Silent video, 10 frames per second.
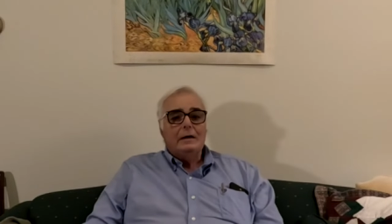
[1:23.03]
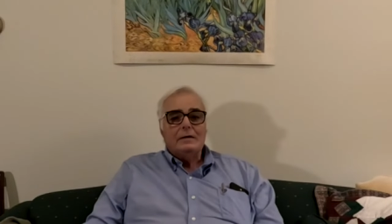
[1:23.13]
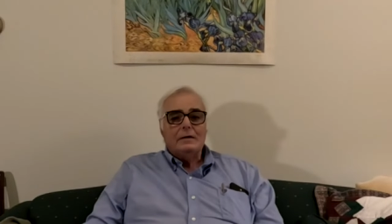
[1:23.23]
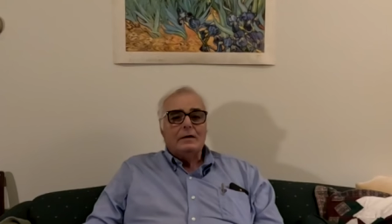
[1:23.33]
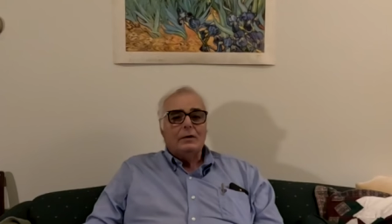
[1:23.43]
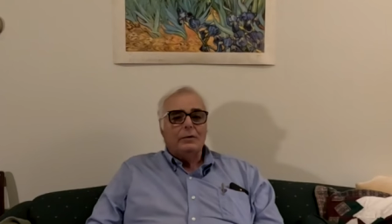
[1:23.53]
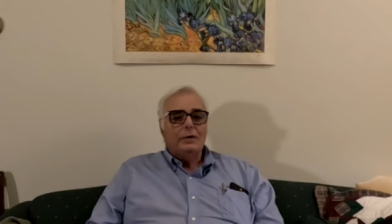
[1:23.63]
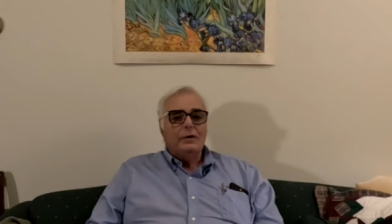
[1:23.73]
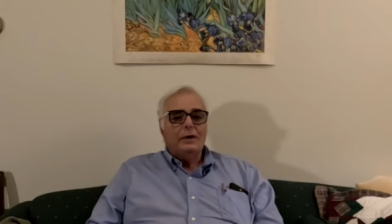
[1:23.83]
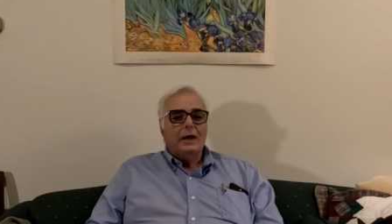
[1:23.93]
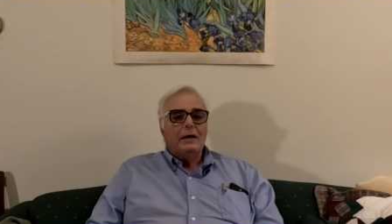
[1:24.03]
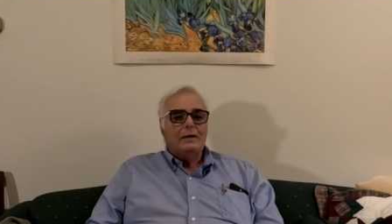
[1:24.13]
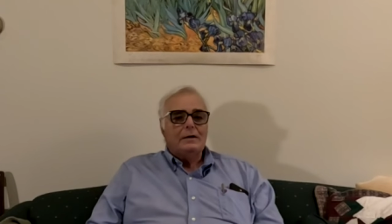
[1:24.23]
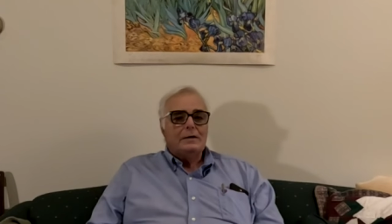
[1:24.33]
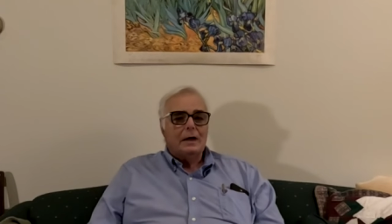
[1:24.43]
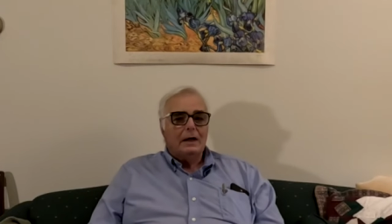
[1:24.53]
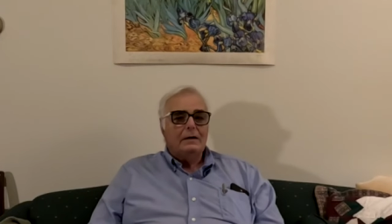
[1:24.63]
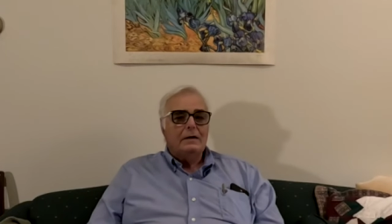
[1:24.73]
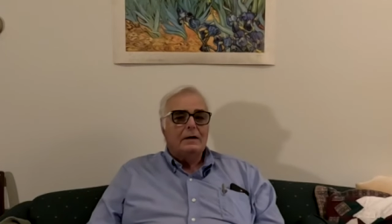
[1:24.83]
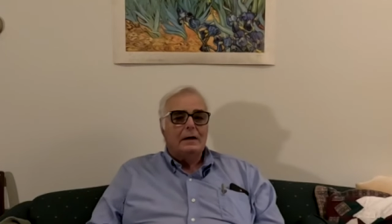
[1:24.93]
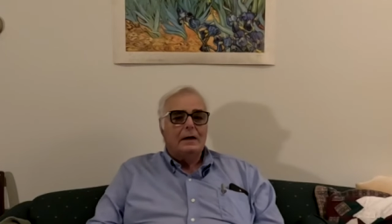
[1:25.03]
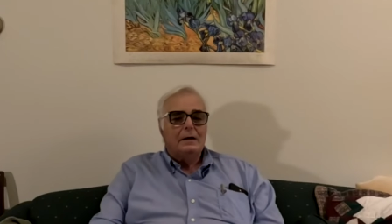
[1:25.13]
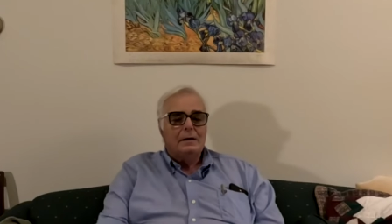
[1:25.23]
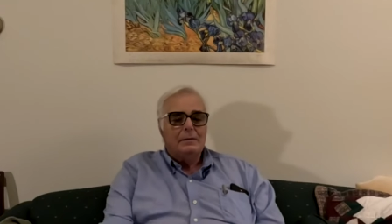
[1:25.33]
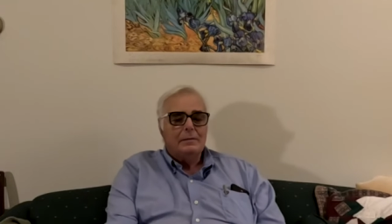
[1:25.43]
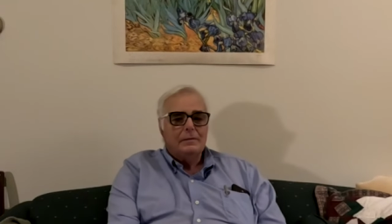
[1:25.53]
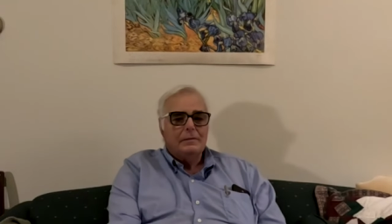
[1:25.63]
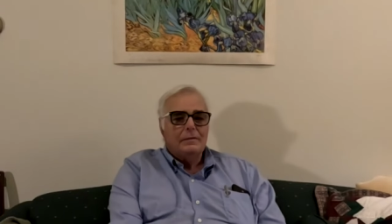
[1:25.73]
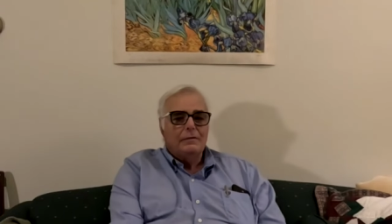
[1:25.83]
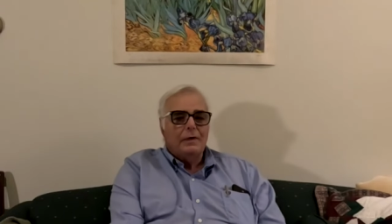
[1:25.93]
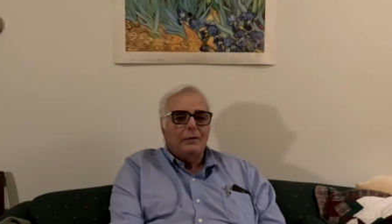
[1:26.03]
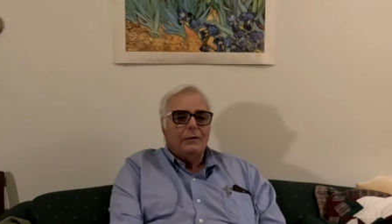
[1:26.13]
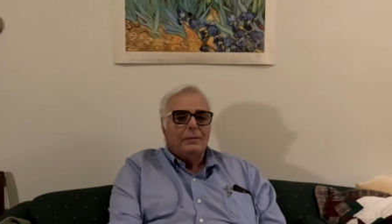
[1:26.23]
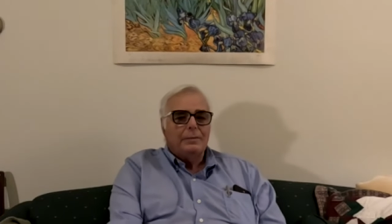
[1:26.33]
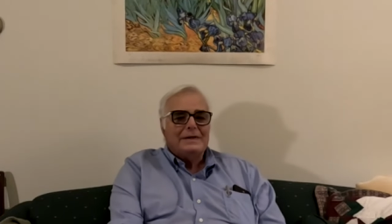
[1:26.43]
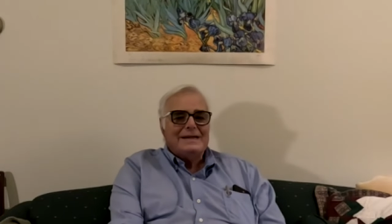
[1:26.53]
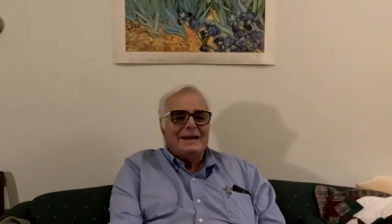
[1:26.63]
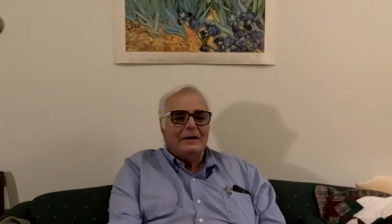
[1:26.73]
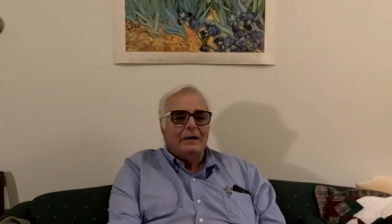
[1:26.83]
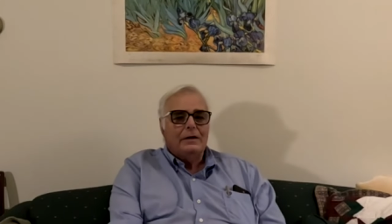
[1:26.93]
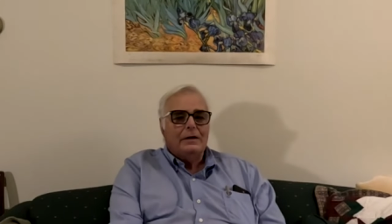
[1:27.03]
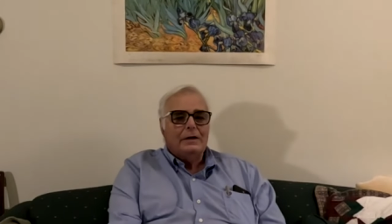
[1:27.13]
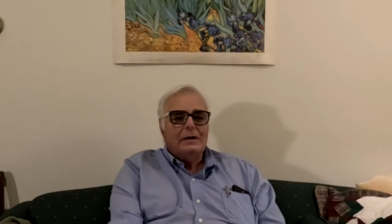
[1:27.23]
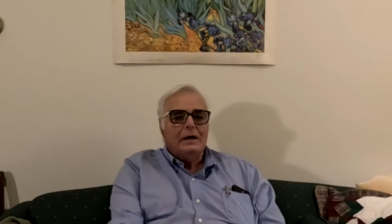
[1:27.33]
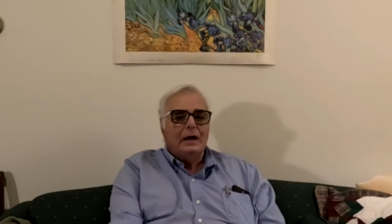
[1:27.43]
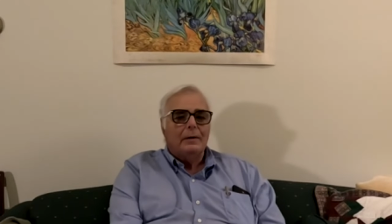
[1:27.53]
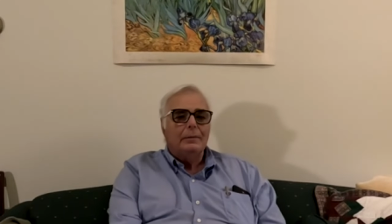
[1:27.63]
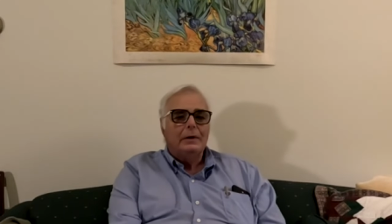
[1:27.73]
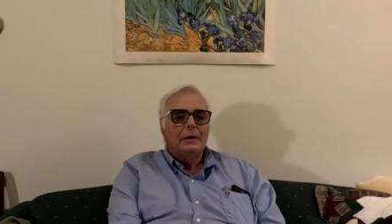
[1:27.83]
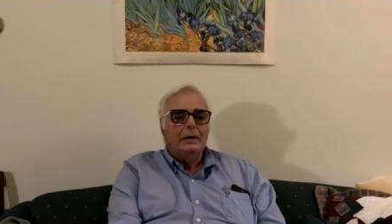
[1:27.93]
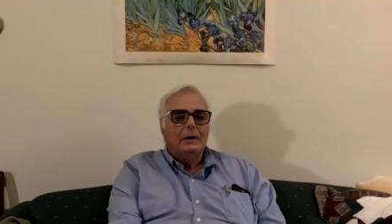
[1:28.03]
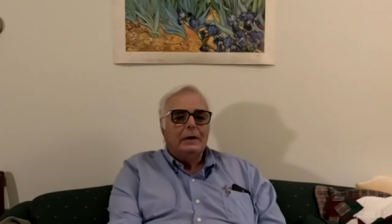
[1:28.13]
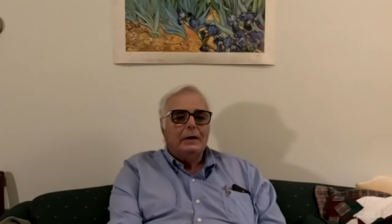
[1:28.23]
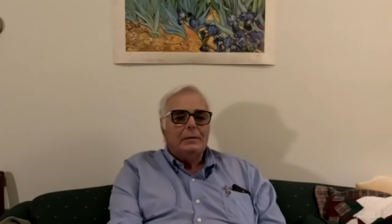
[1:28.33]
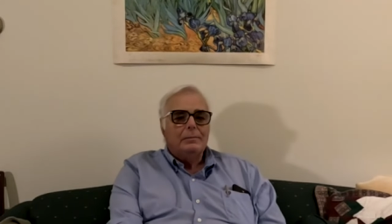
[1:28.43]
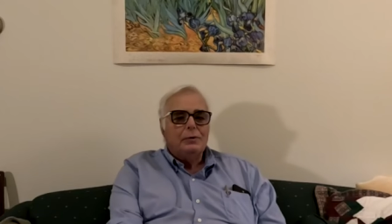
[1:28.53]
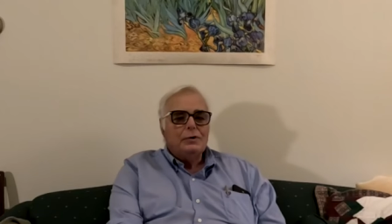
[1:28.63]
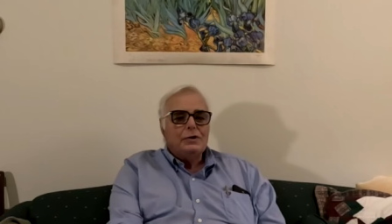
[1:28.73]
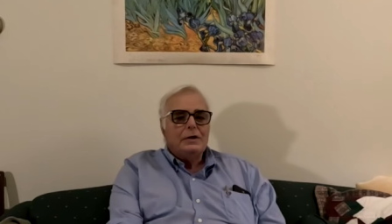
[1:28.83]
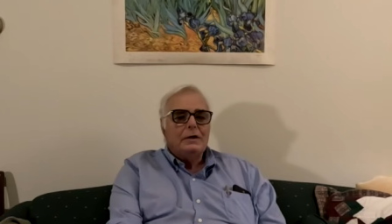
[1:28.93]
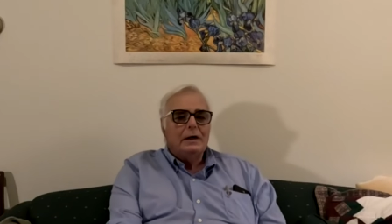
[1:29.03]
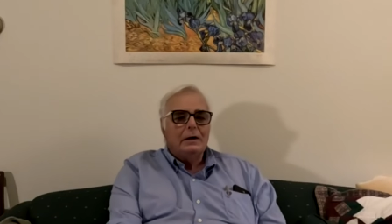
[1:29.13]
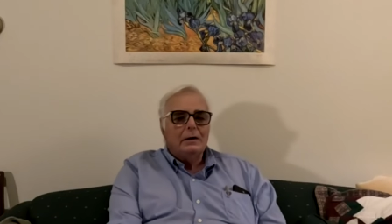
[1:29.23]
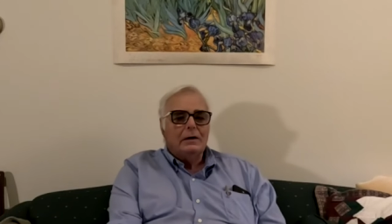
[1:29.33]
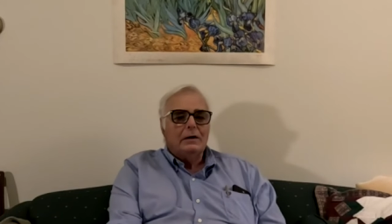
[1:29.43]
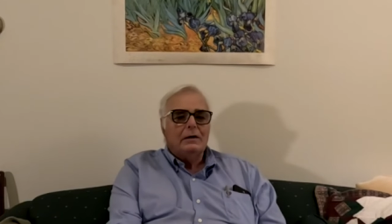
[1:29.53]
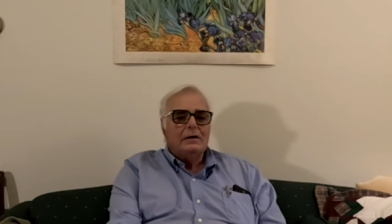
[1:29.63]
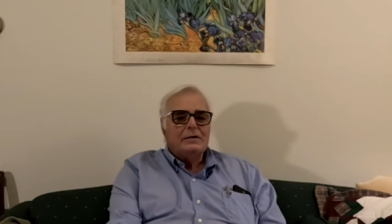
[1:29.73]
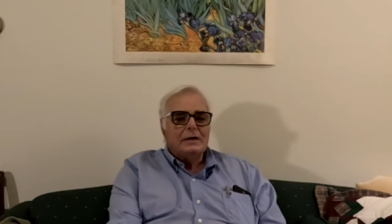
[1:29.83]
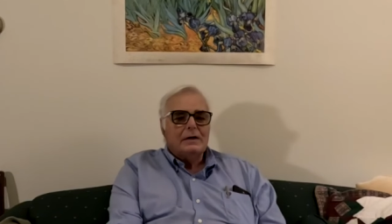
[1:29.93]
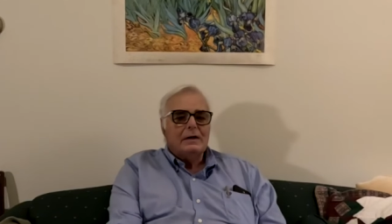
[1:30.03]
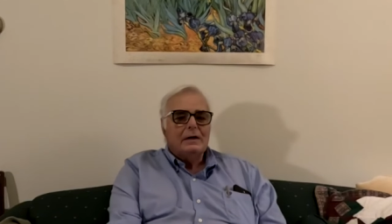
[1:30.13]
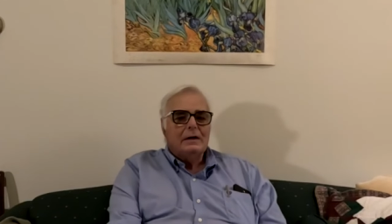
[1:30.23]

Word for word: He said, the only thing I can detect, and he felt the patella, the kneecap, and he pushed it down a little and he said,